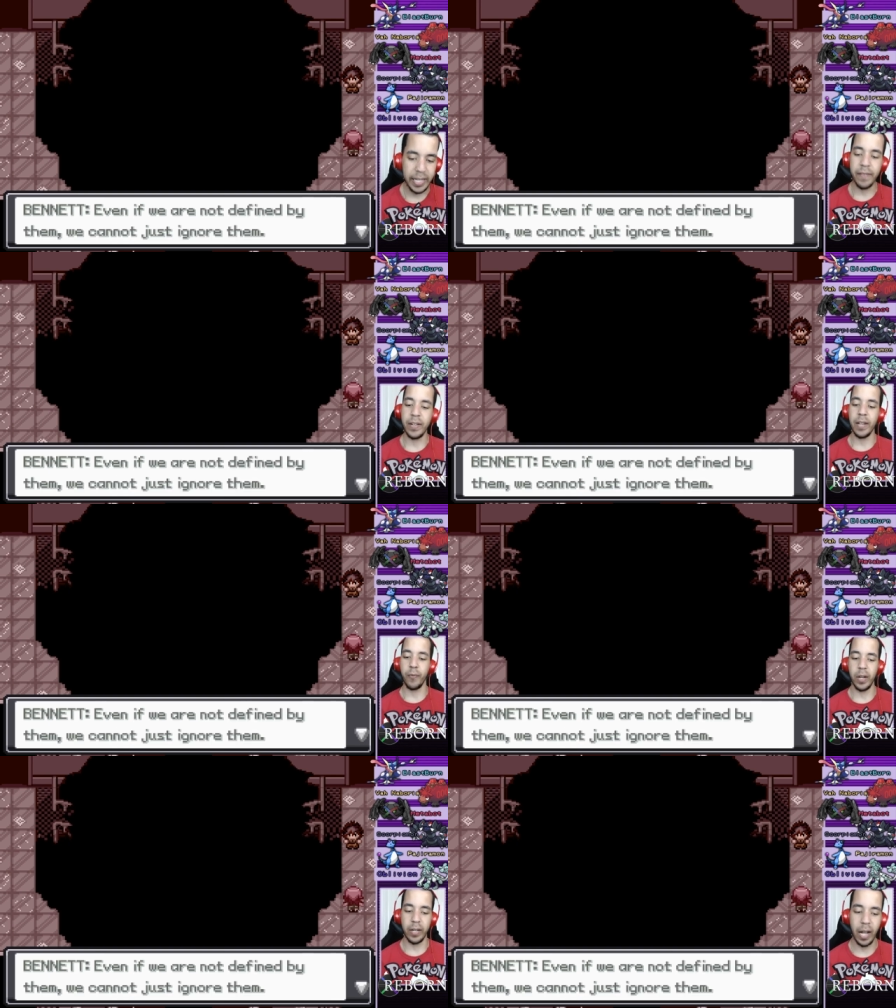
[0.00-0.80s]
Even if
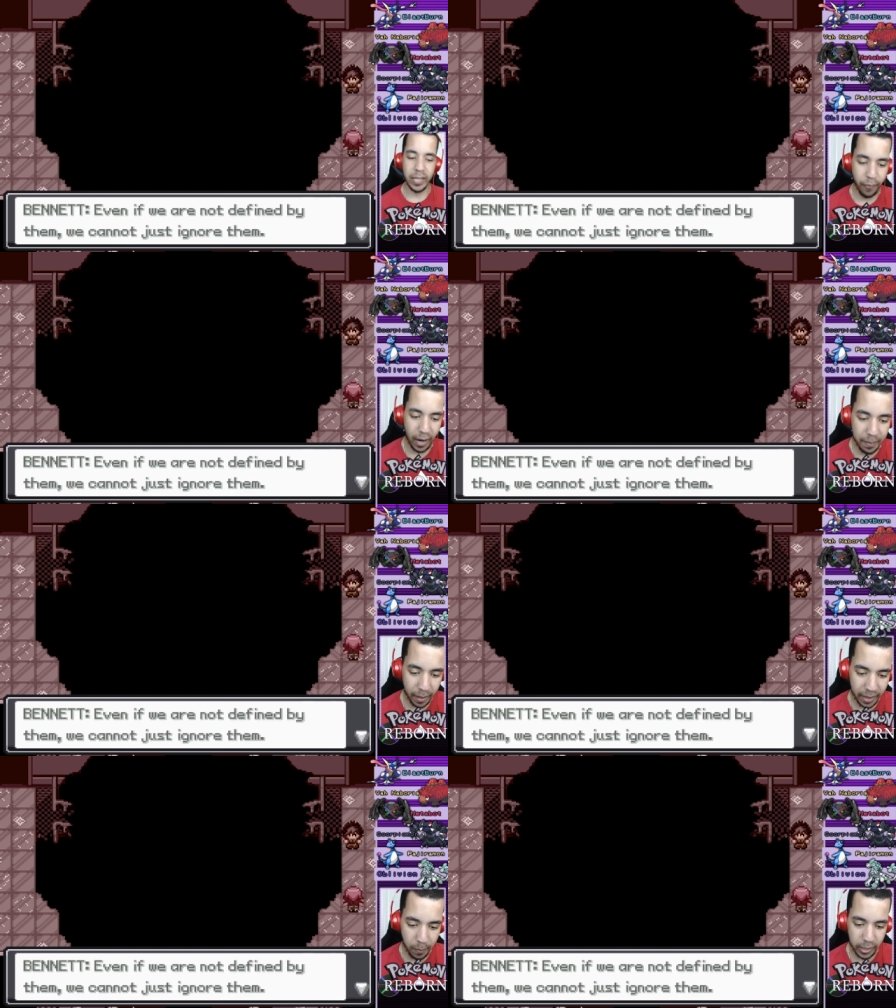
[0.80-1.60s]
we are not defined
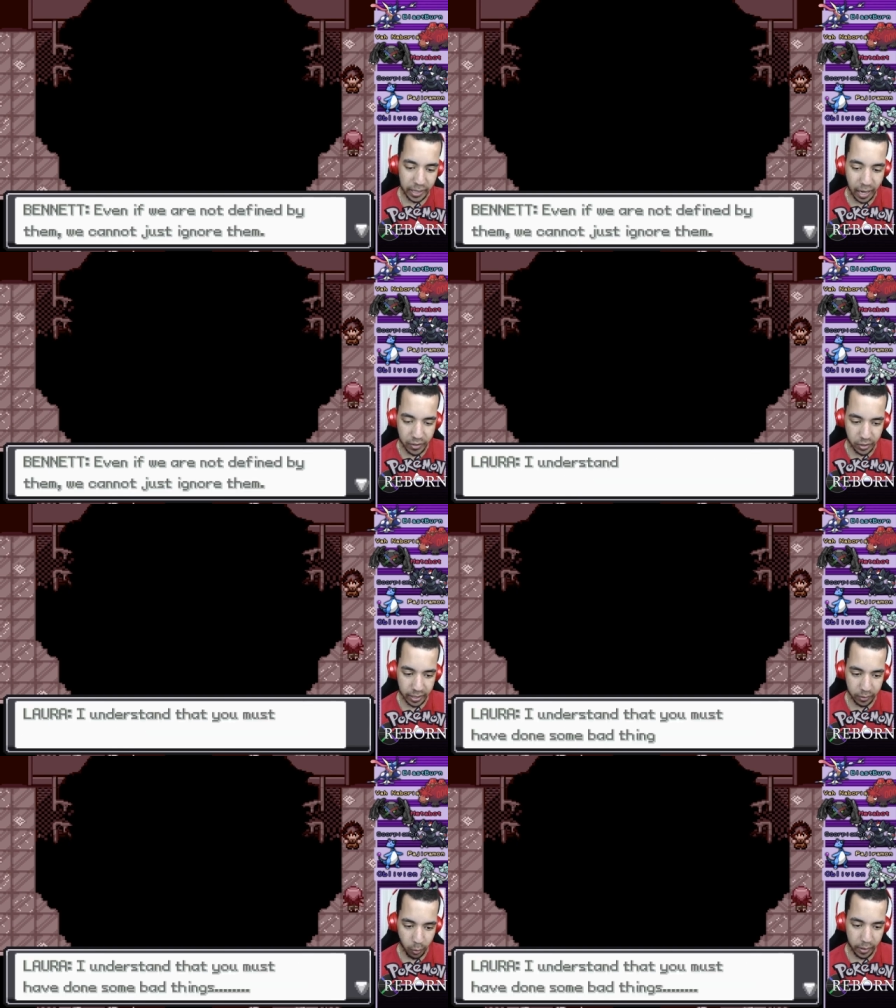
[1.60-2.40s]
by them, we cannot
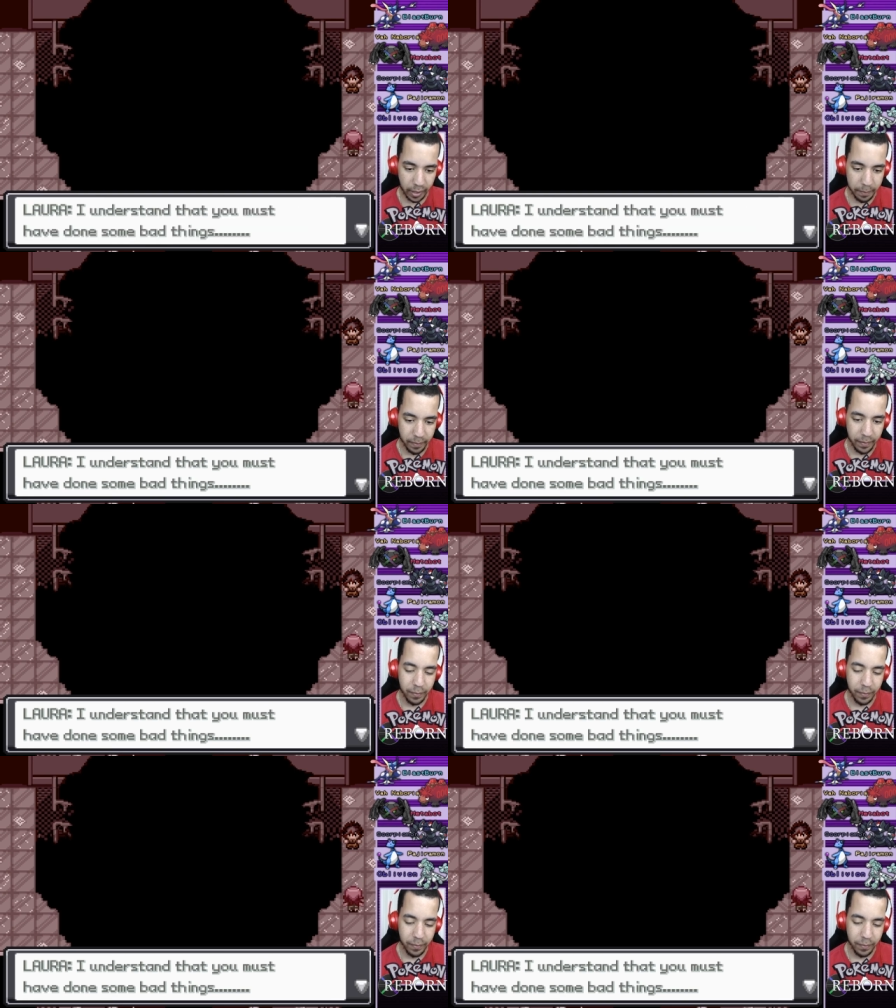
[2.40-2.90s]
just ignore them.